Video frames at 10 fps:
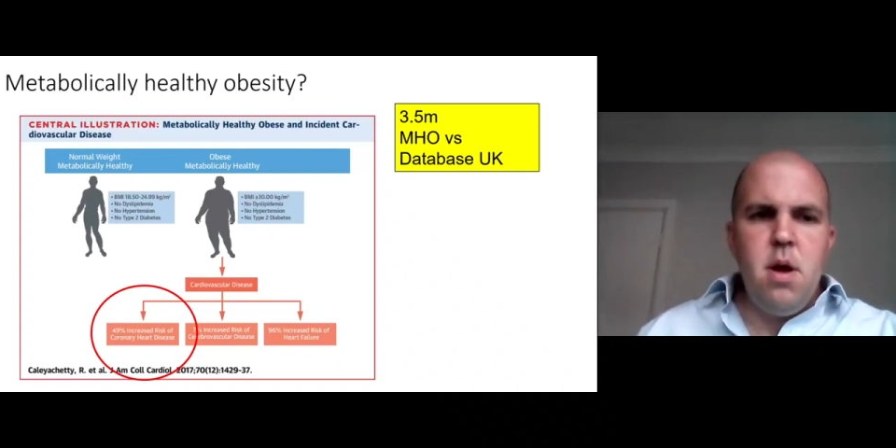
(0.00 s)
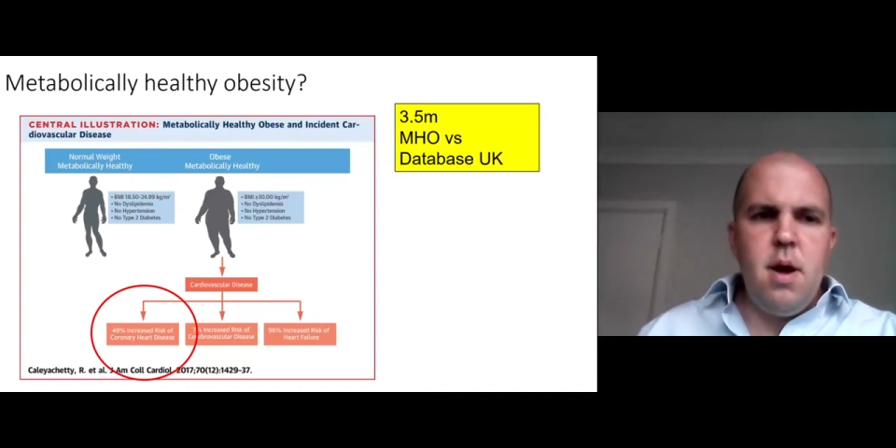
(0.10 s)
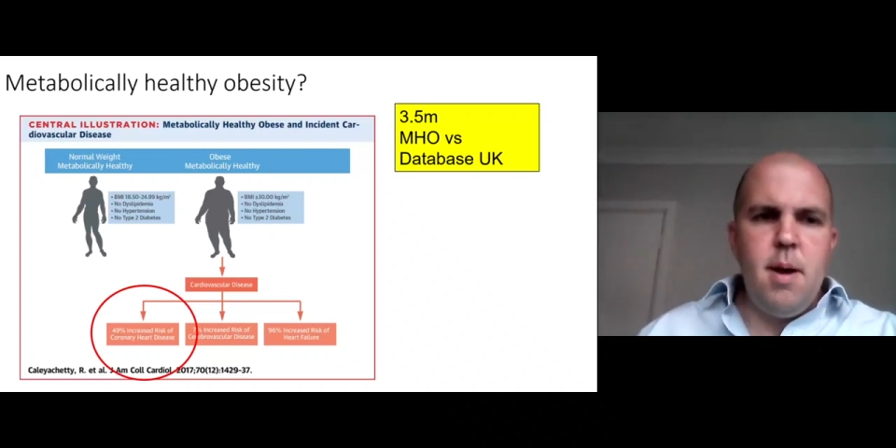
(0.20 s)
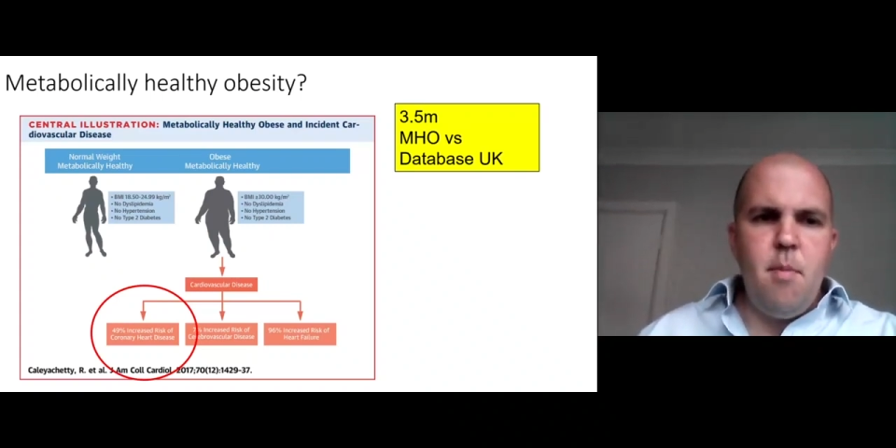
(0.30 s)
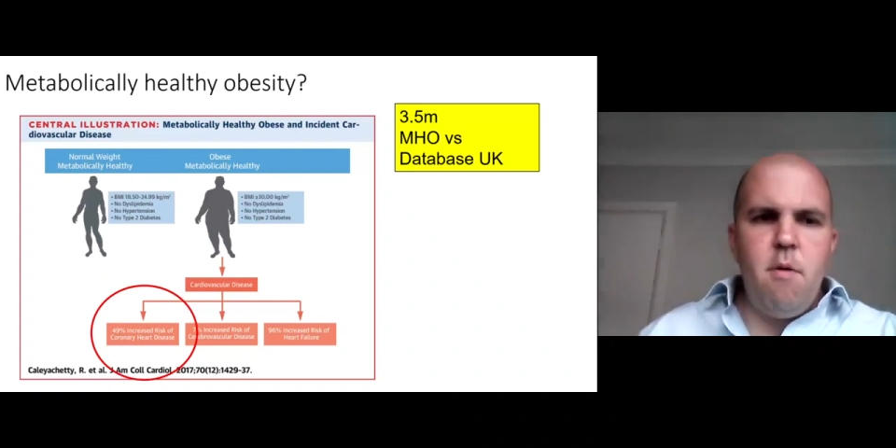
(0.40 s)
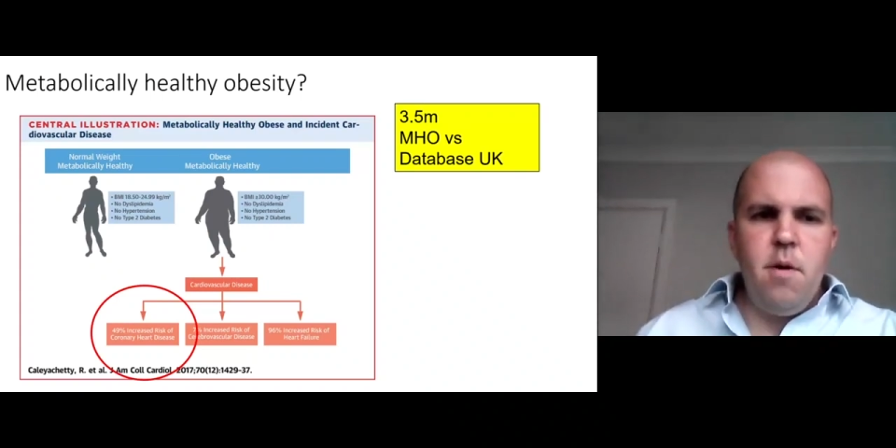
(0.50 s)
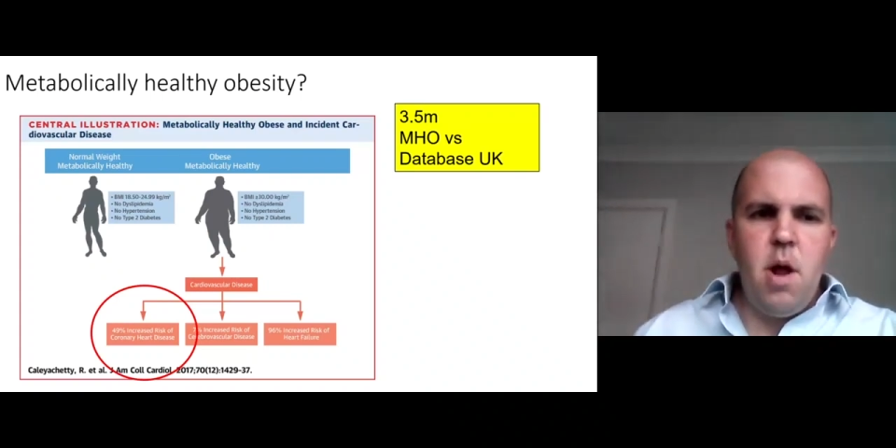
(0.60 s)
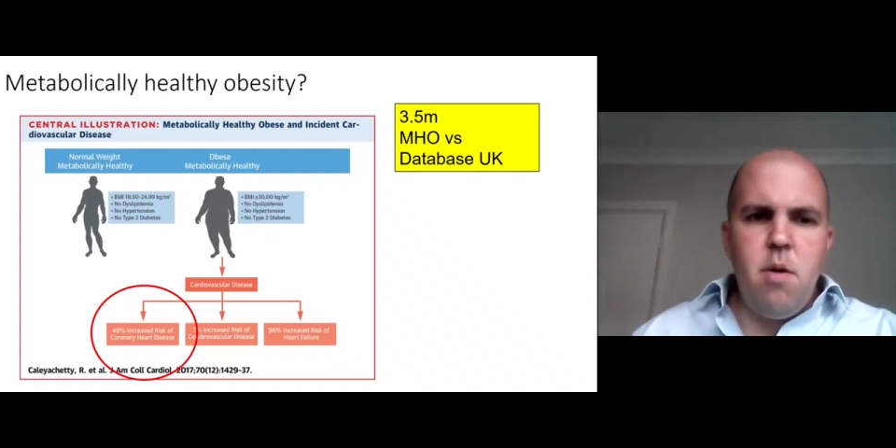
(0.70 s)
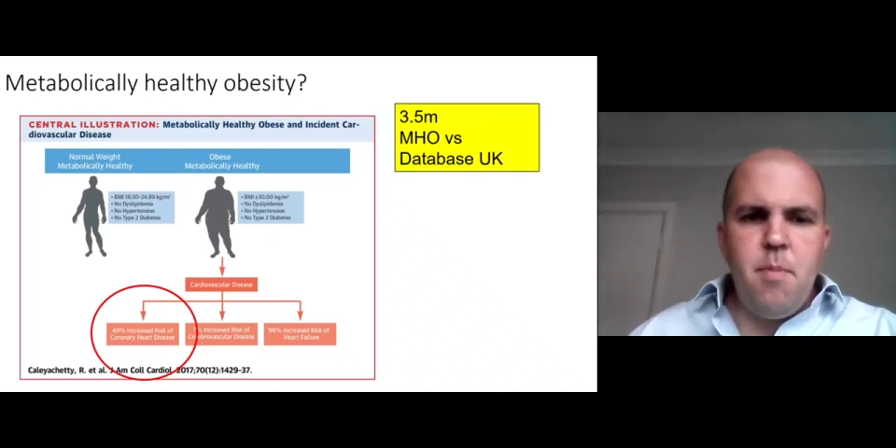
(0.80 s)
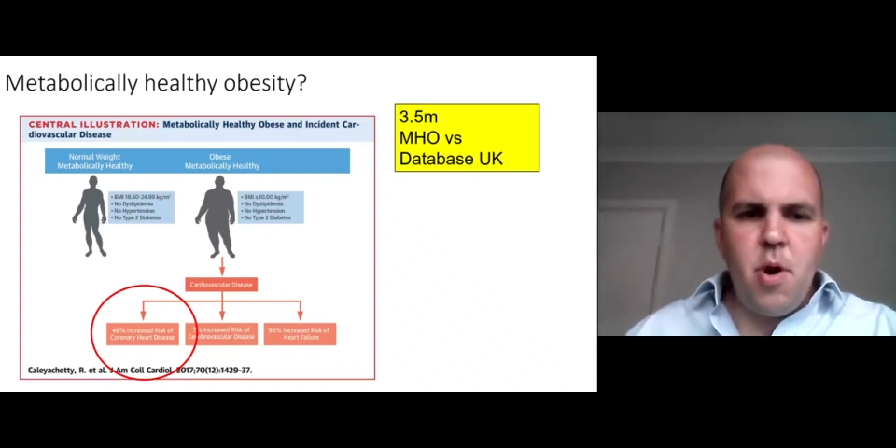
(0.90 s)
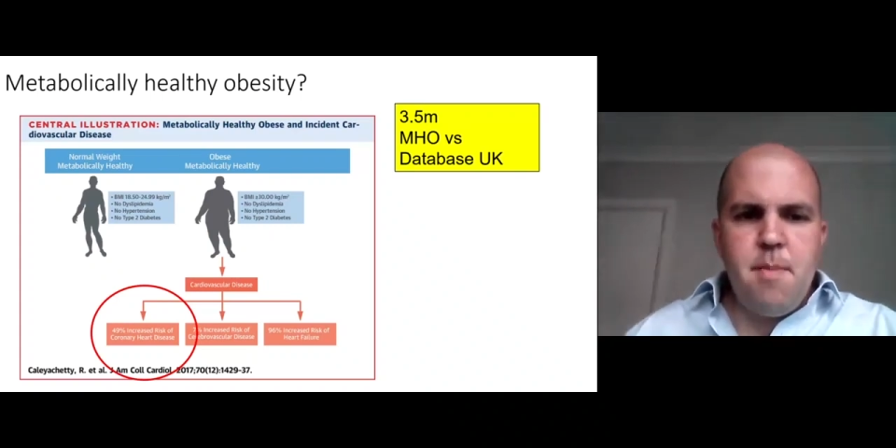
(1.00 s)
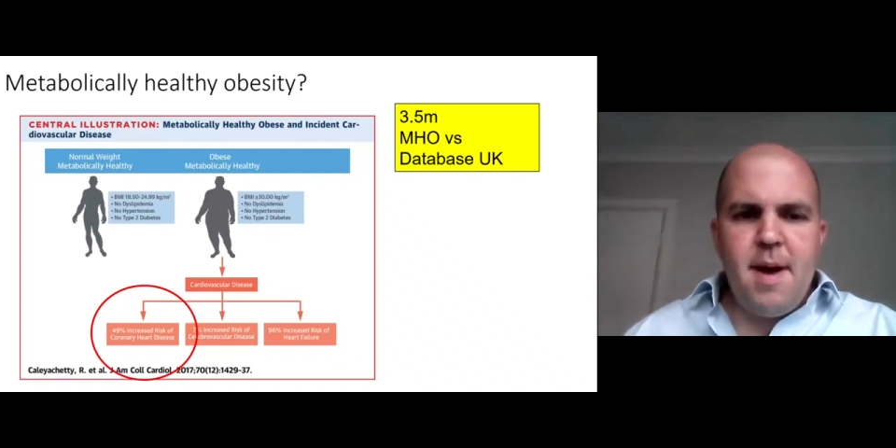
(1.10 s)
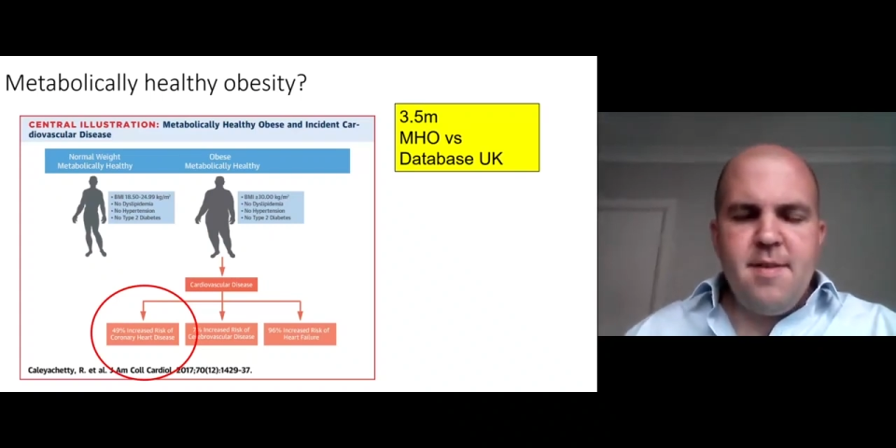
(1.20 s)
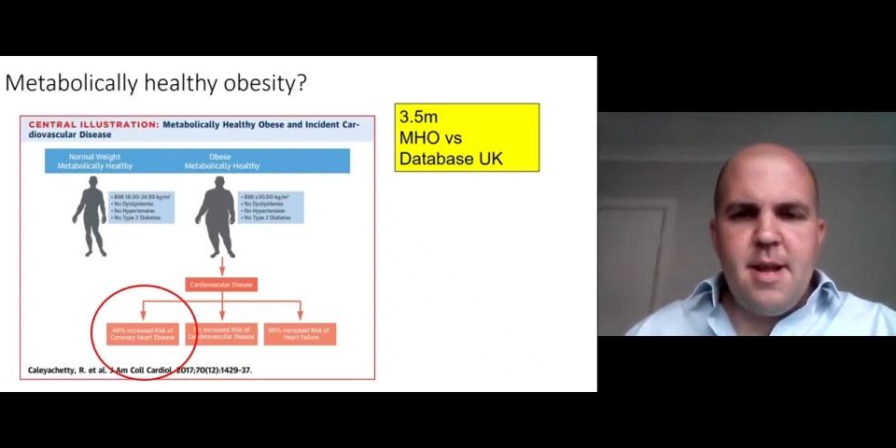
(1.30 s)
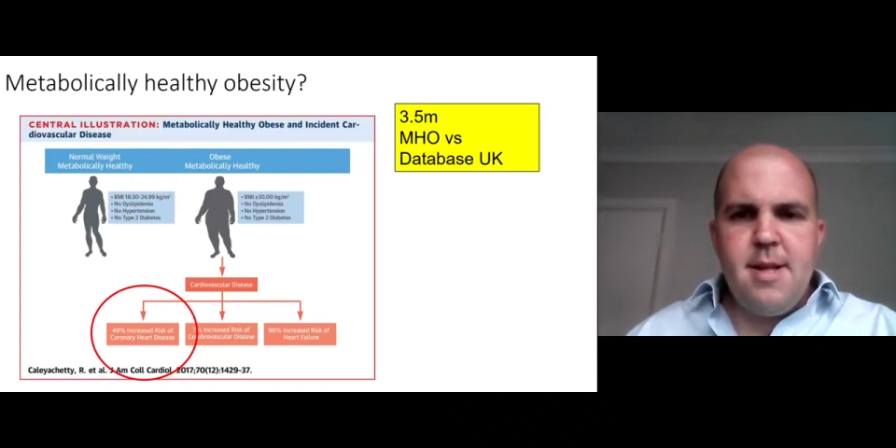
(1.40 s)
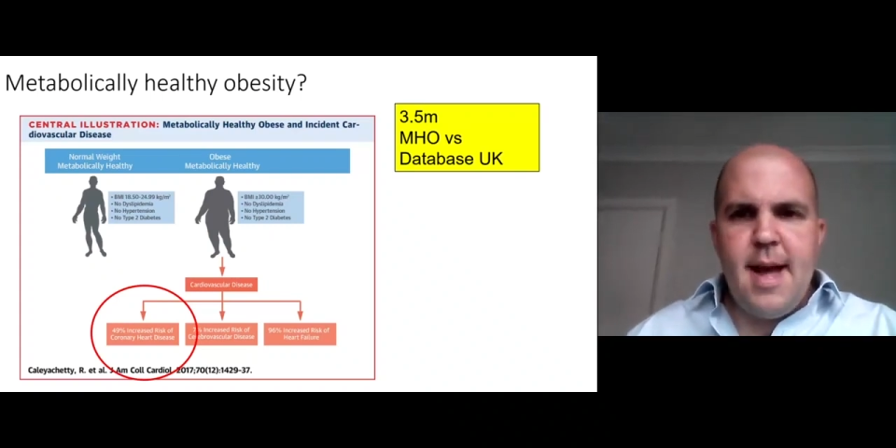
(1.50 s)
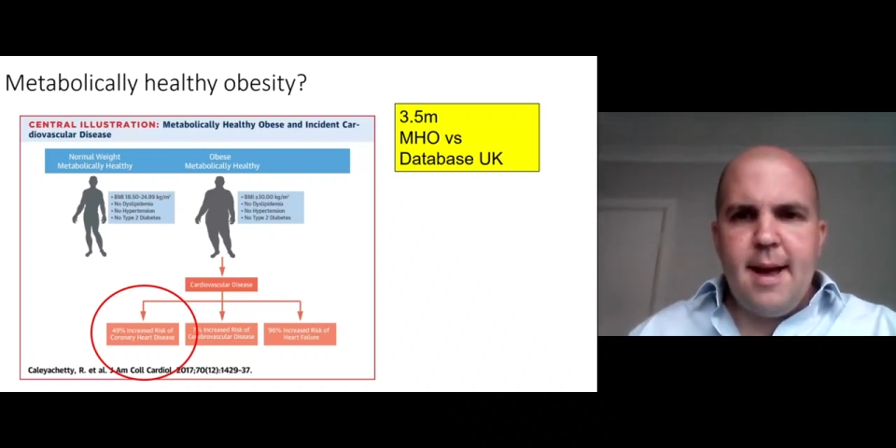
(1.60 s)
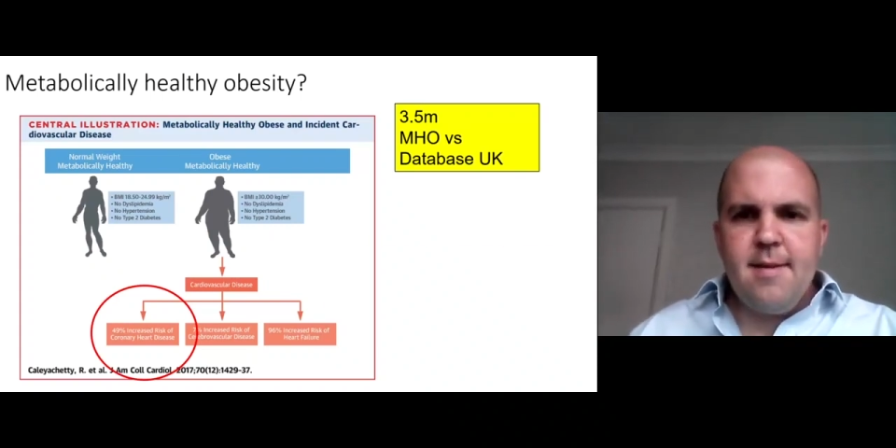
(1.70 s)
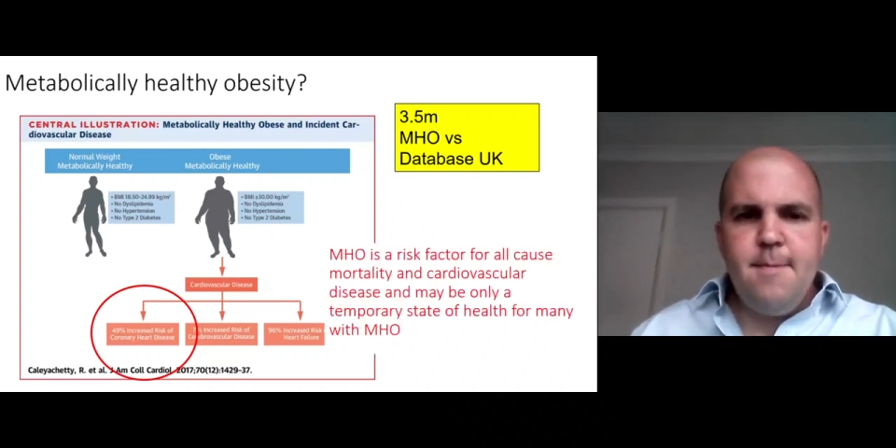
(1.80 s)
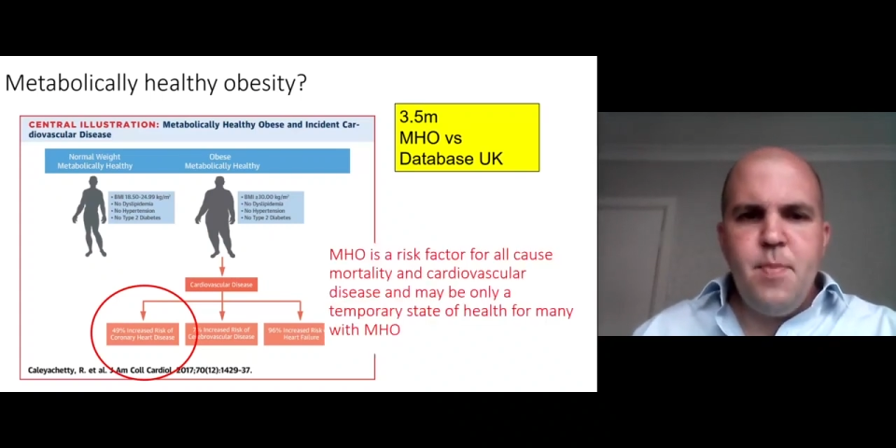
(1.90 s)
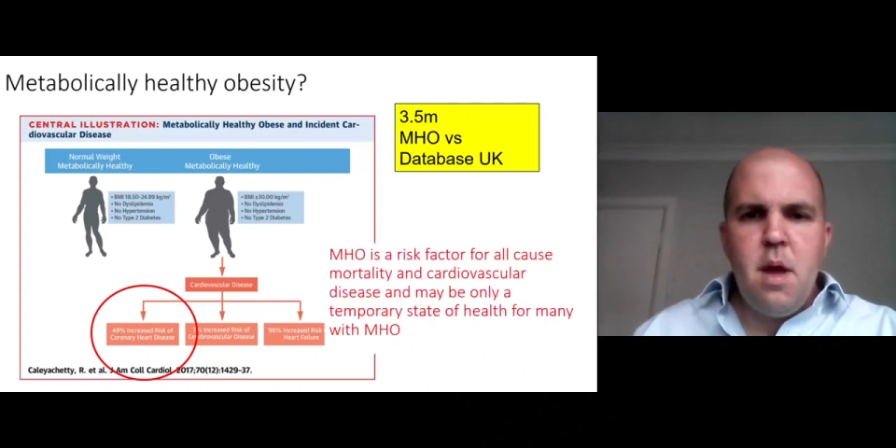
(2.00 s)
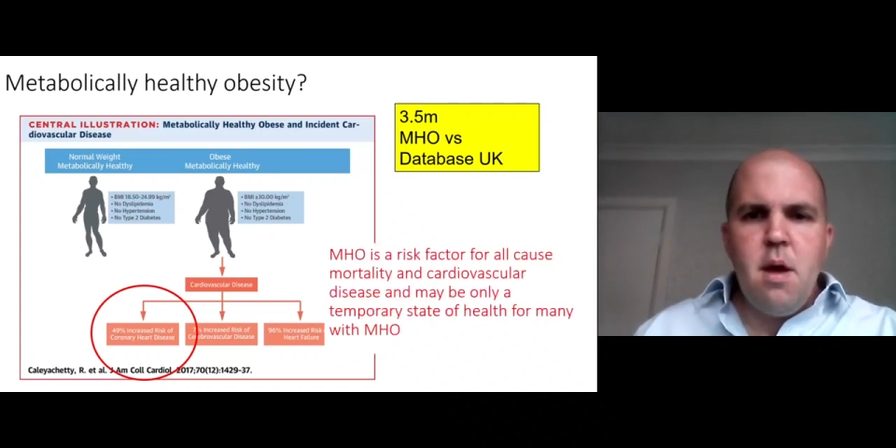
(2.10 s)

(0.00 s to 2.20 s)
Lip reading: of a lower body mass index.